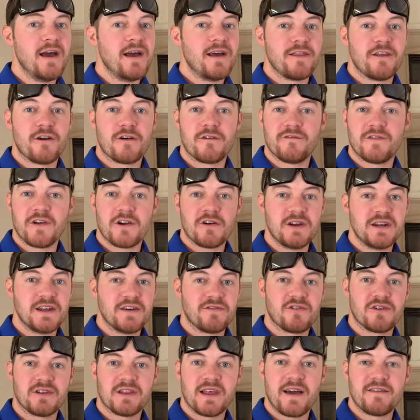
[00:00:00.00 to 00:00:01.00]
There are very
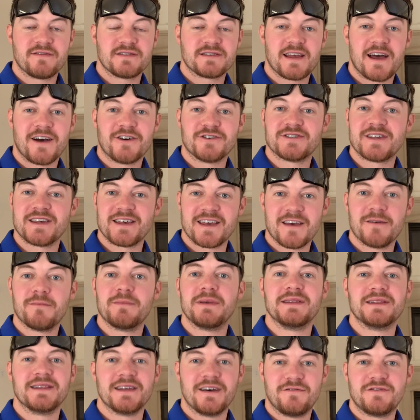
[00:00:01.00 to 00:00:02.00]
different lifestyles that can be
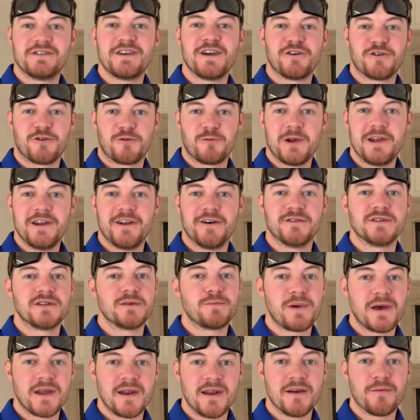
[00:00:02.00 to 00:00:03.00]
lived here in Reno
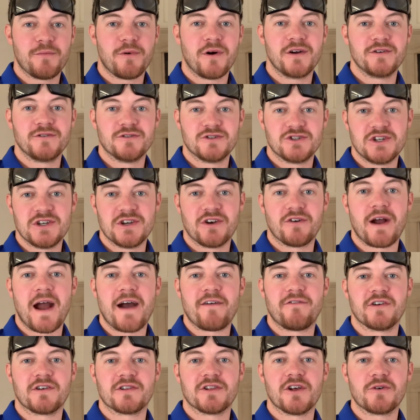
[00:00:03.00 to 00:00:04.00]
depending upon your
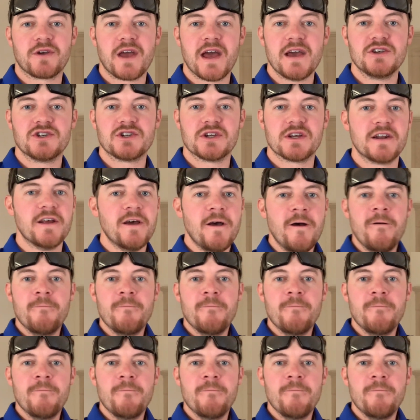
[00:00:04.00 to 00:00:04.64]
geographic location.